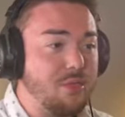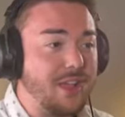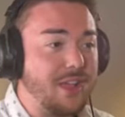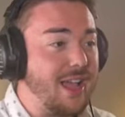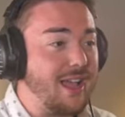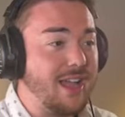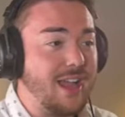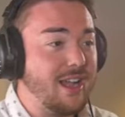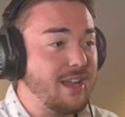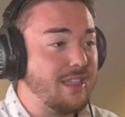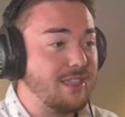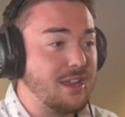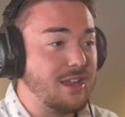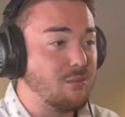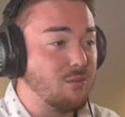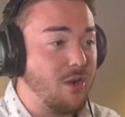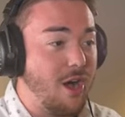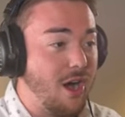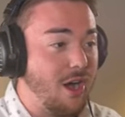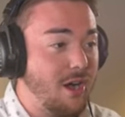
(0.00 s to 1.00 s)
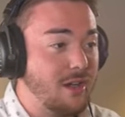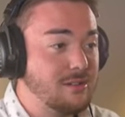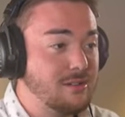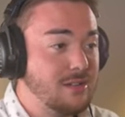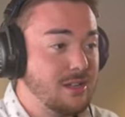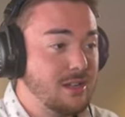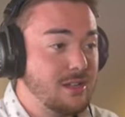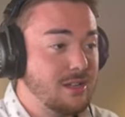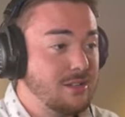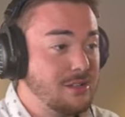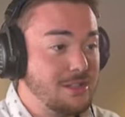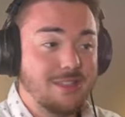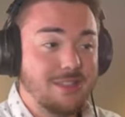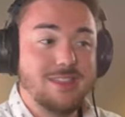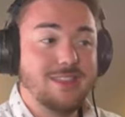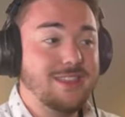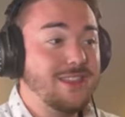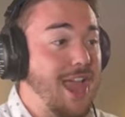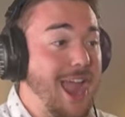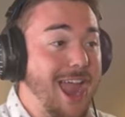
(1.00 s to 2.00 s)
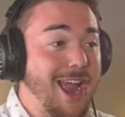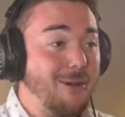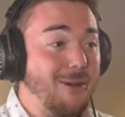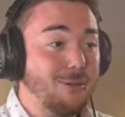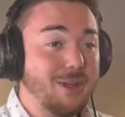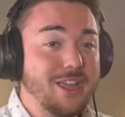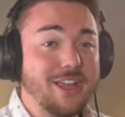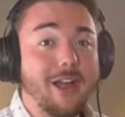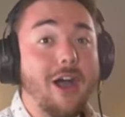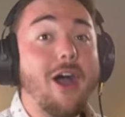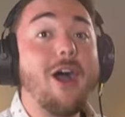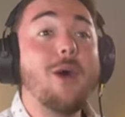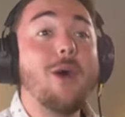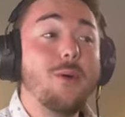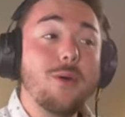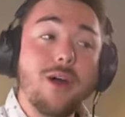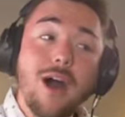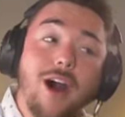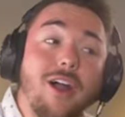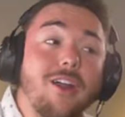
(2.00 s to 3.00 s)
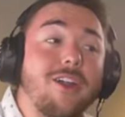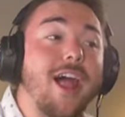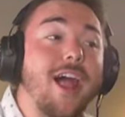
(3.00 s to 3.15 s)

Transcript: think I got anything wrong. There we go. All